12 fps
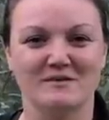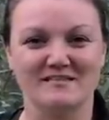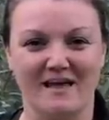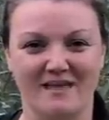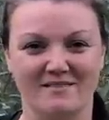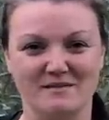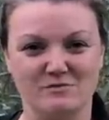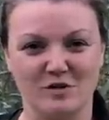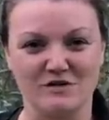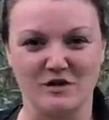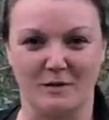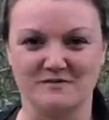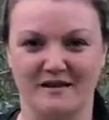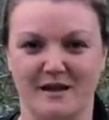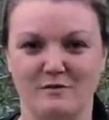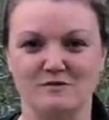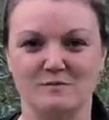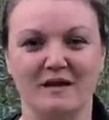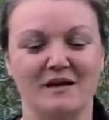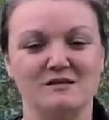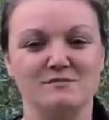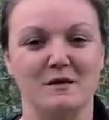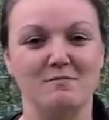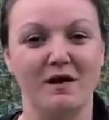to attend this workshop today was
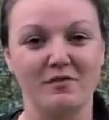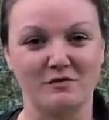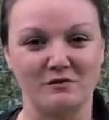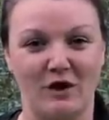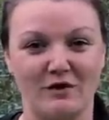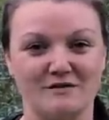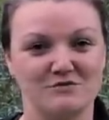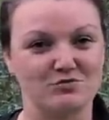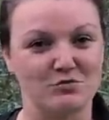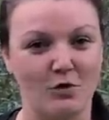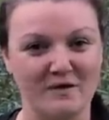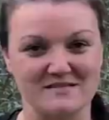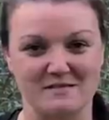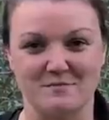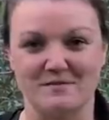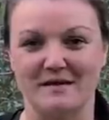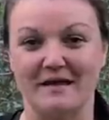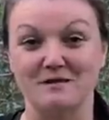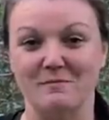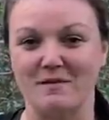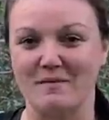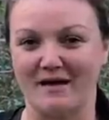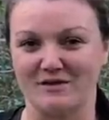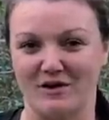because my mother-in-law is growing something in my
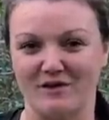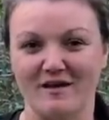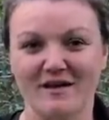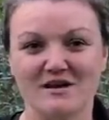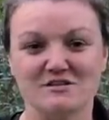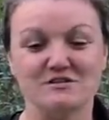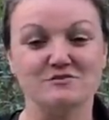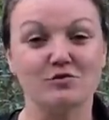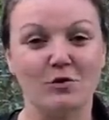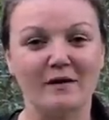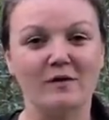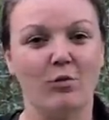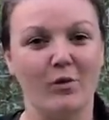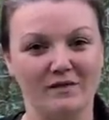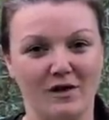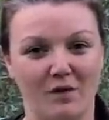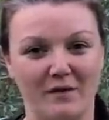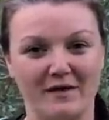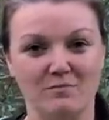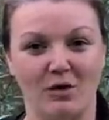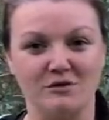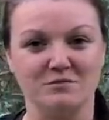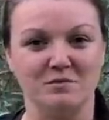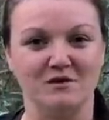backyard. She's growing willow in
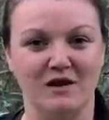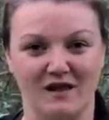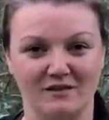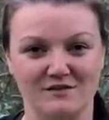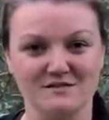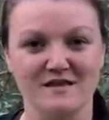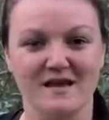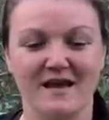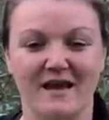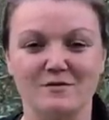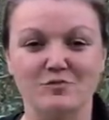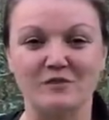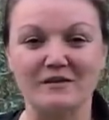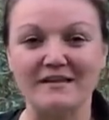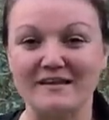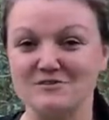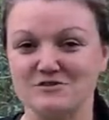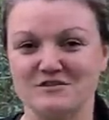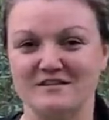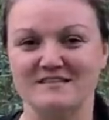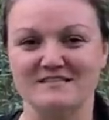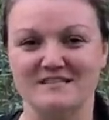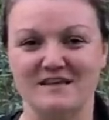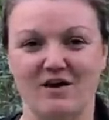multiple colors and I'm really interested to
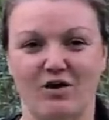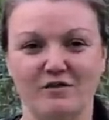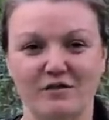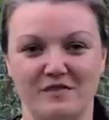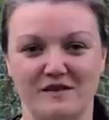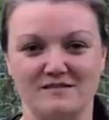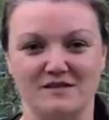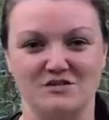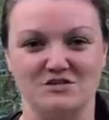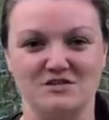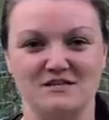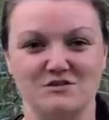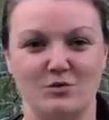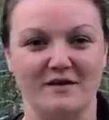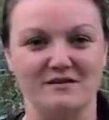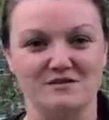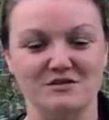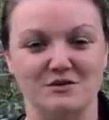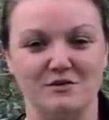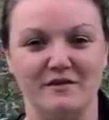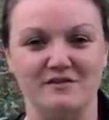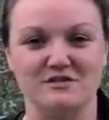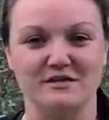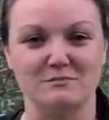see all the things that she's going to do,
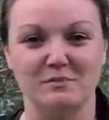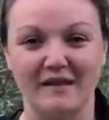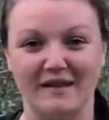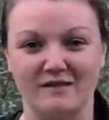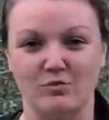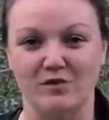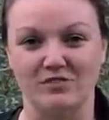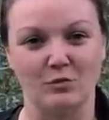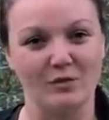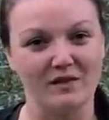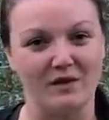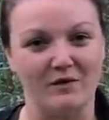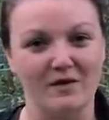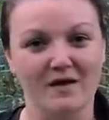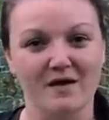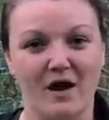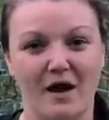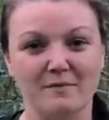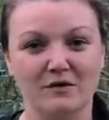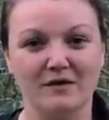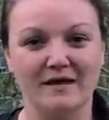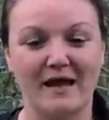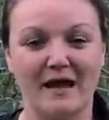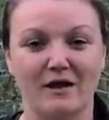that she has planned with the willow. I've been
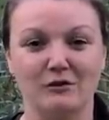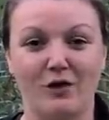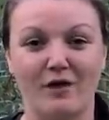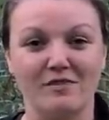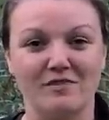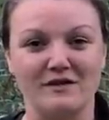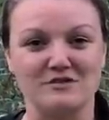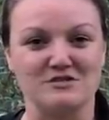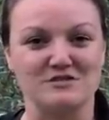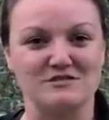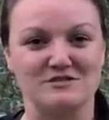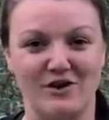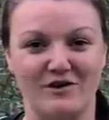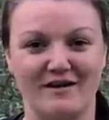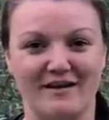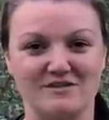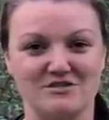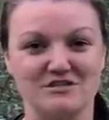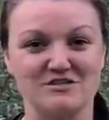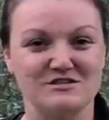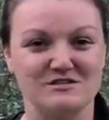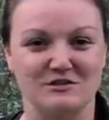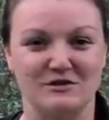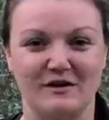looking at a lot of things she started and she's
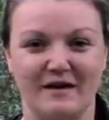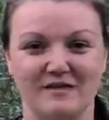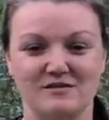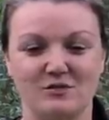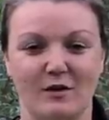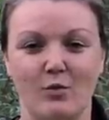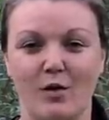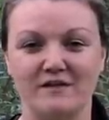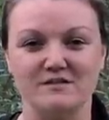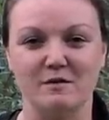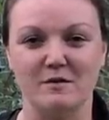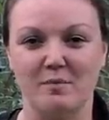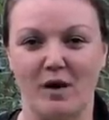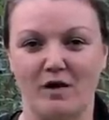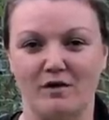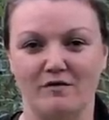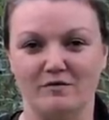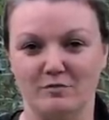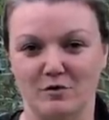just learning, and so I wanted to be a part of the